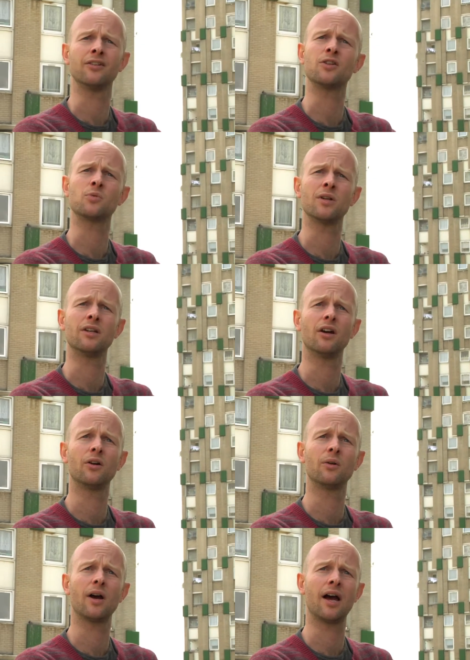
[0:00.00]
at this
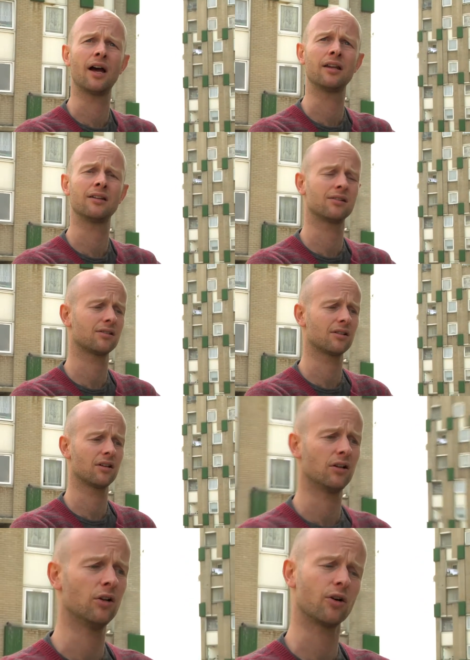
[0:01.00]
window and
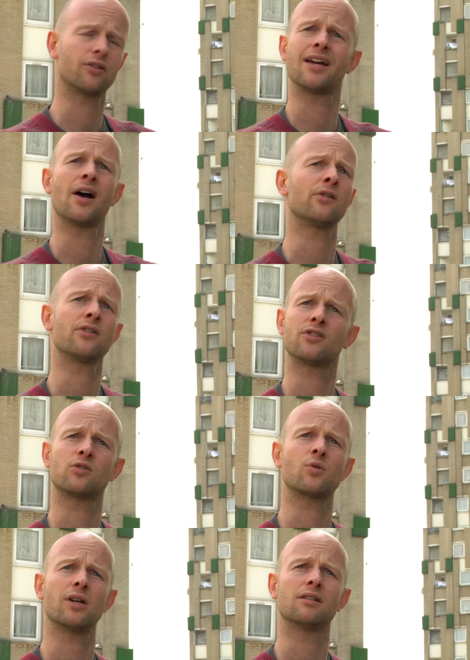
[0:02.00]
look down at the
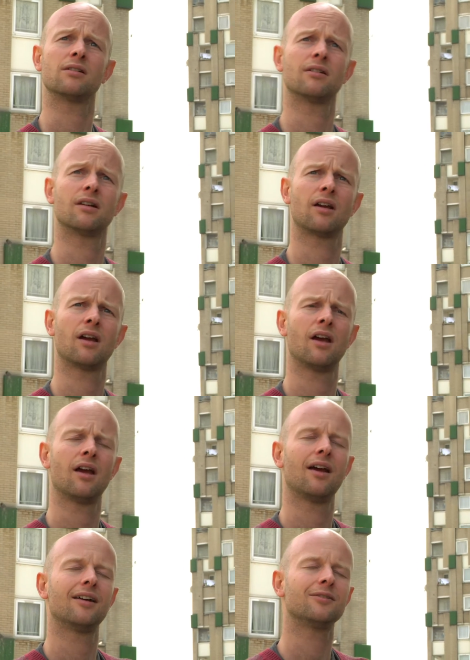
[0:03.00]
street.
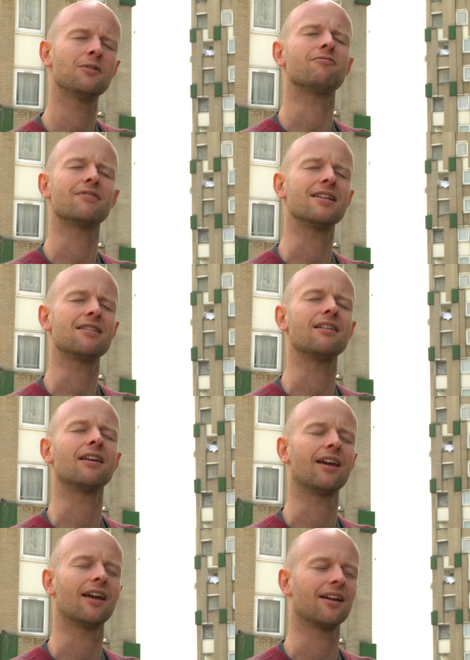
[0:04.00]
Not really
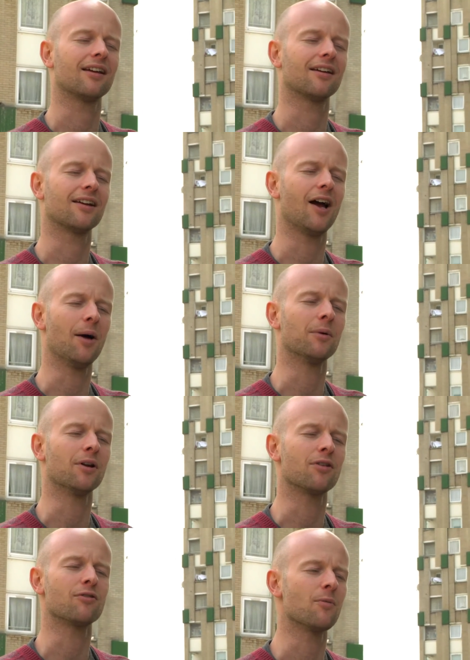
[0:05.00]
thinking I'm
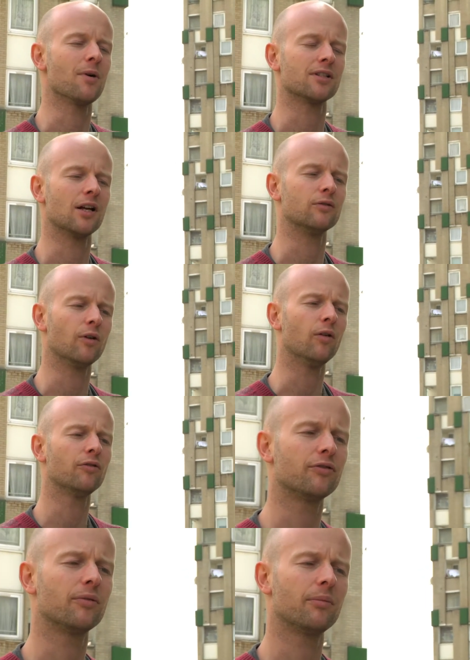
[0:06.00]
going to throw myself off,
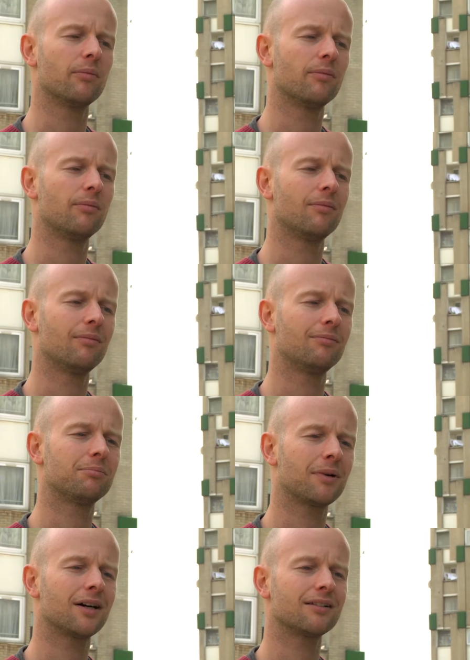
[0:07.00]

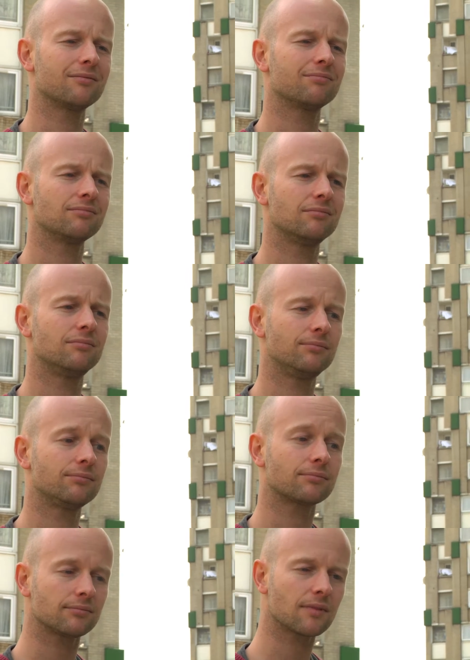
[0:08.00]
but
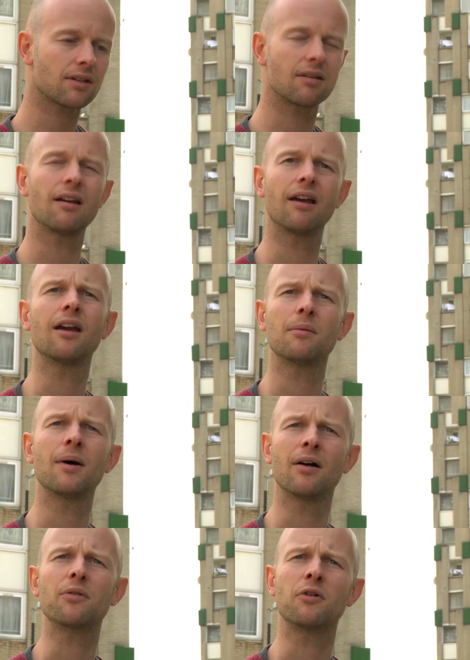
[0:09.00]
thinking
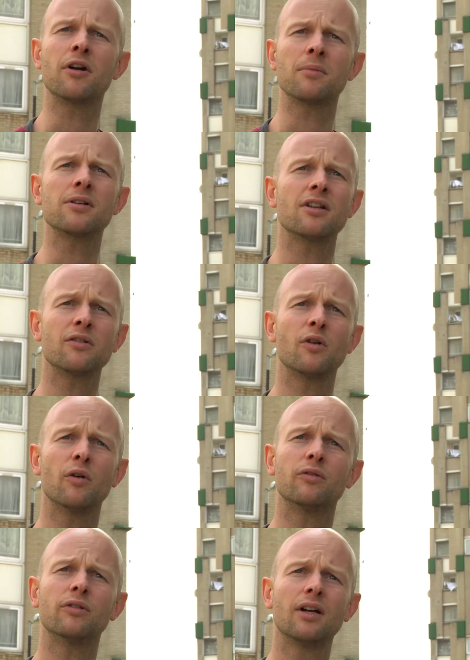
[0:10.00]
about throwing myself
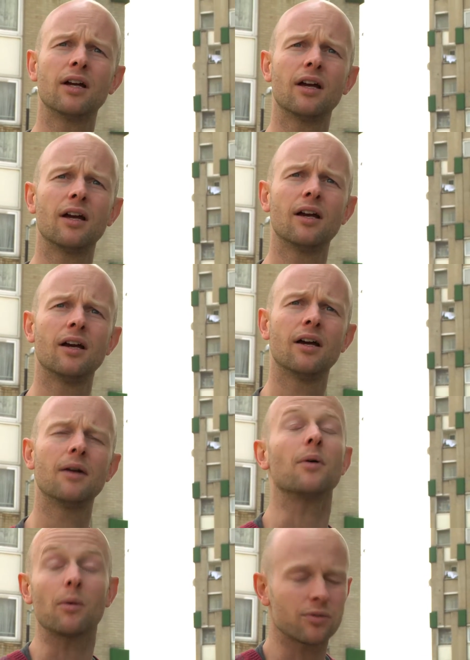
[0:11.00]
off.
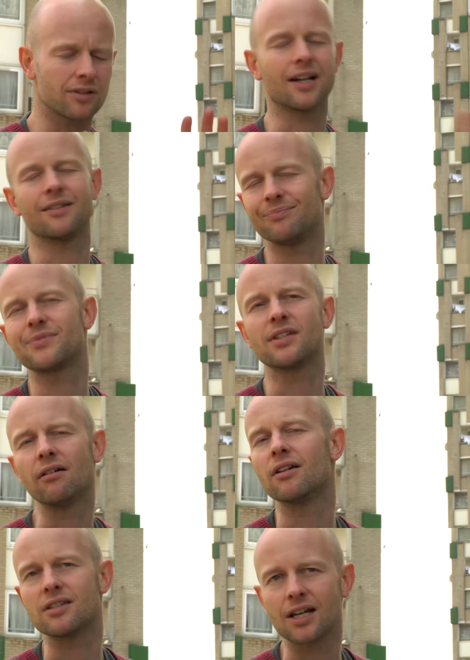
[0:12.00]
It, it wasn't like a
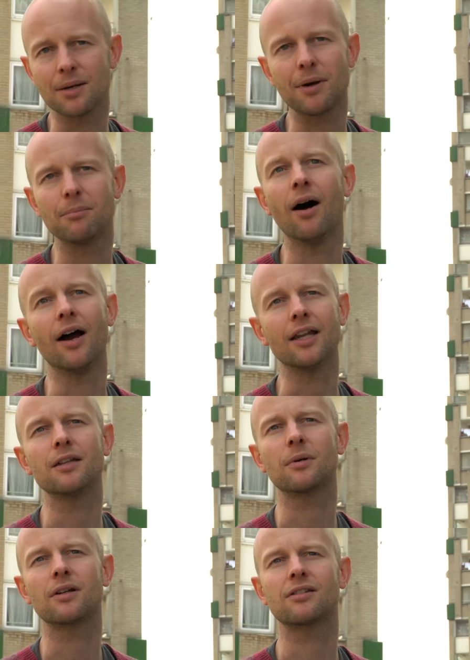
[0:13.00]
serious thing in my
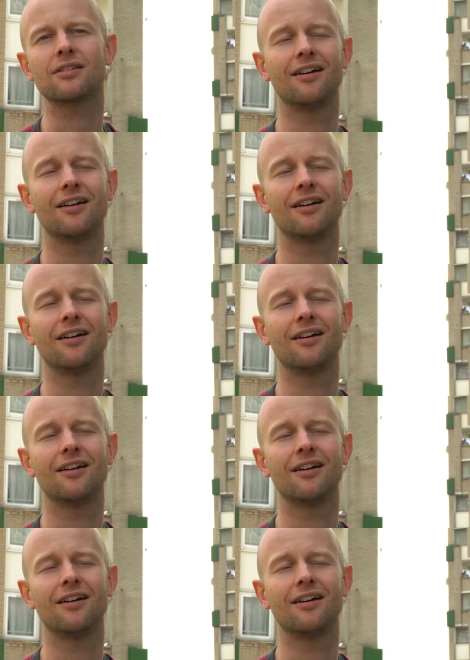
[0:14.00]
mind because